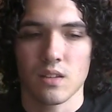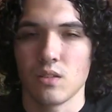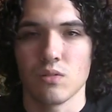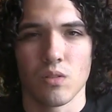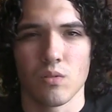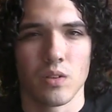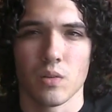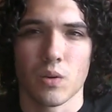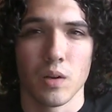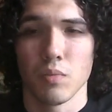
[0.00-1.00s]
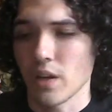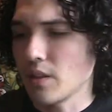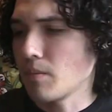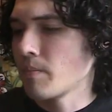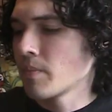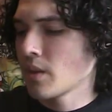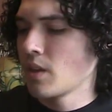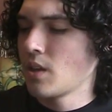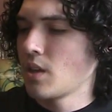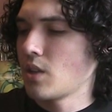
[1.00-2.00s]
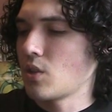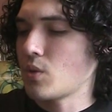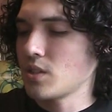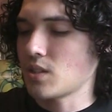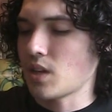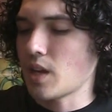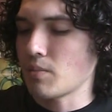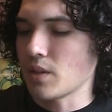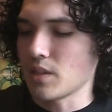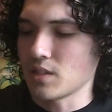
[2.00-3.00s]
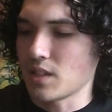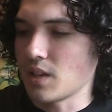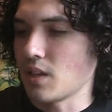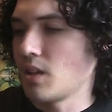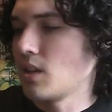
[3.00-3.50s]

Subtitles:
you don't really want to play them. The ones that I played as a kid,